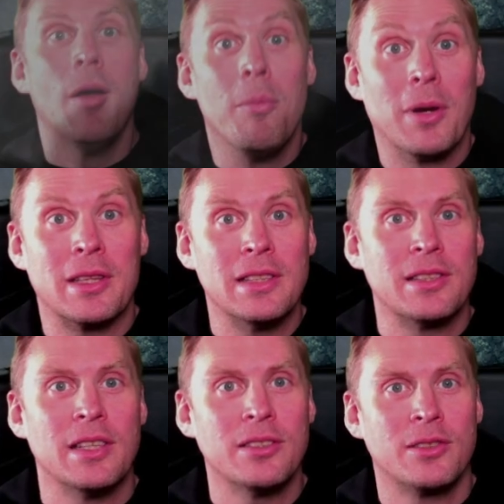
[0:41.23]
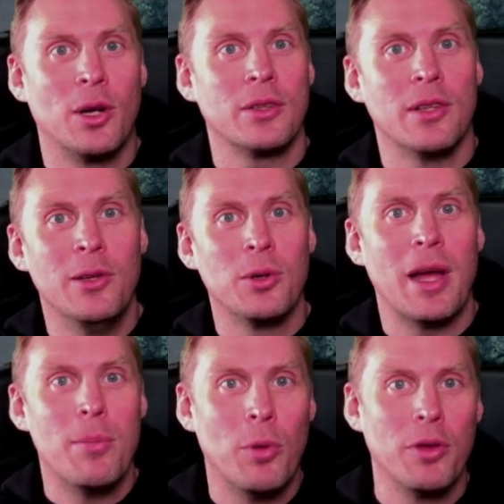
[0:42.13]
But let's just start and look how
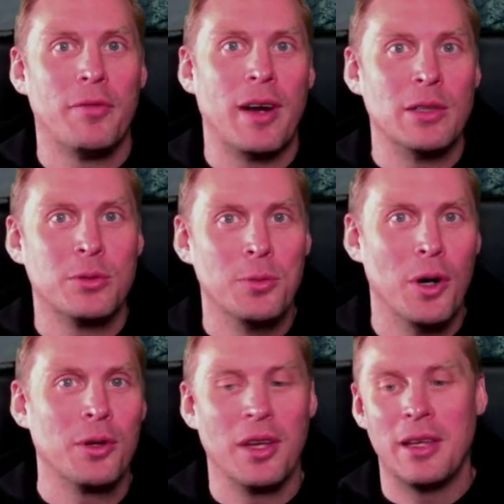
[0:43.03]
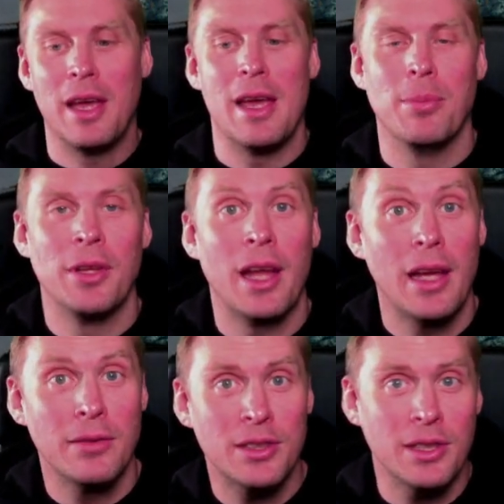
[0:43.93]
modifiers work in game. And I
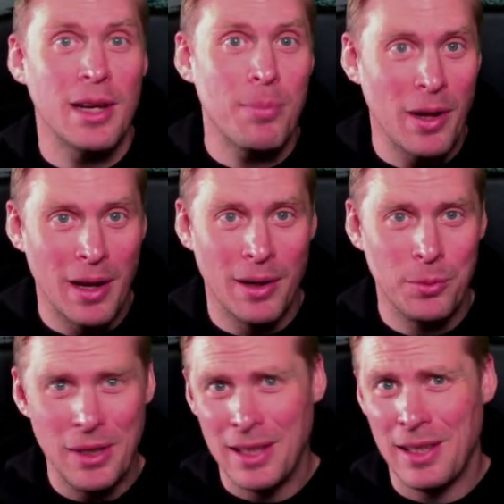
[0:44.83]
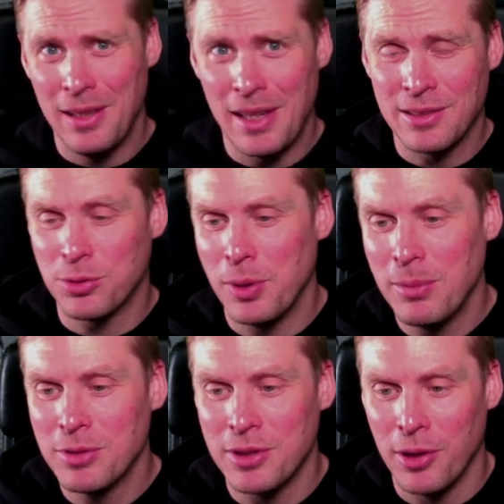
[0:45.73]
have set up a really
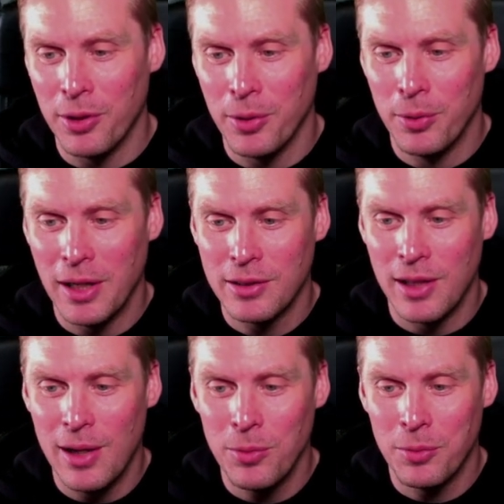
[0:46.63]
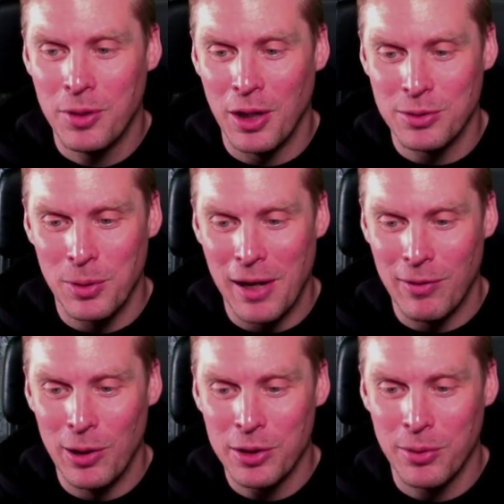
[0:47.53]
extreme scenario right now because we have a
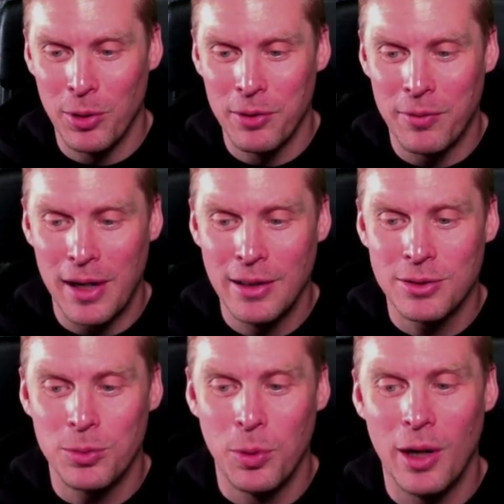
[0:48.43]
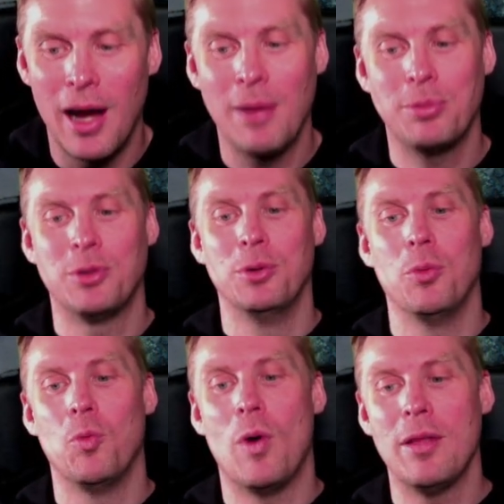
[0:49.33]
lot of modifiers. We're up to
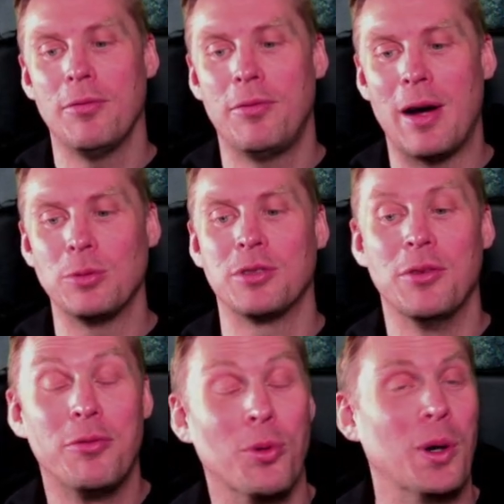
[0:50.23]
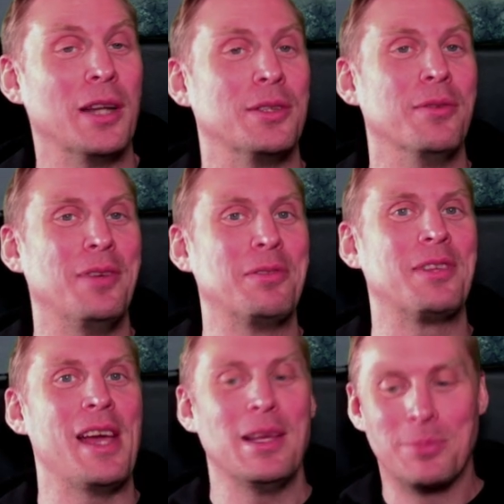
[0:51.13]

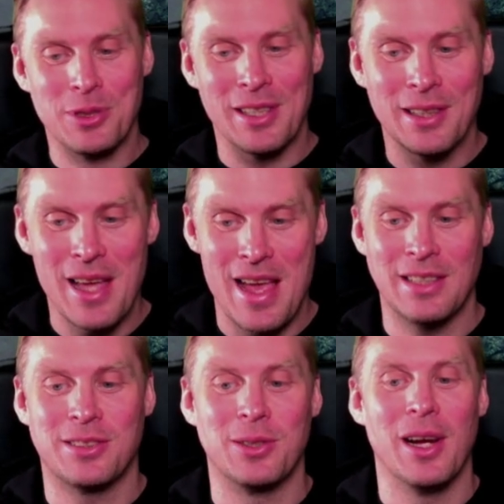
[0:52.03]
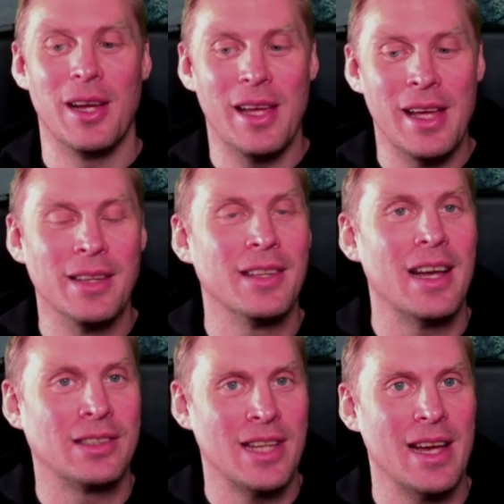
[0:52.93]
1458% extra in
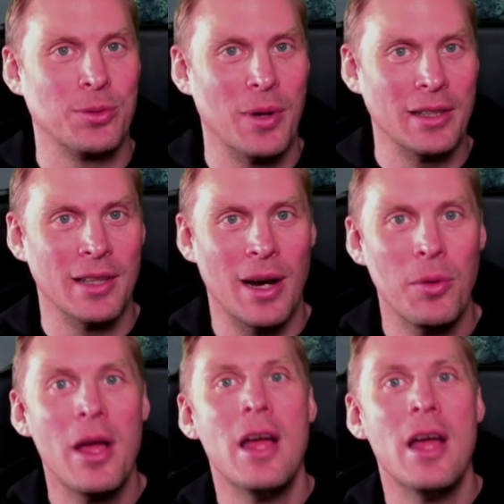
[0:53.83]
attack right now.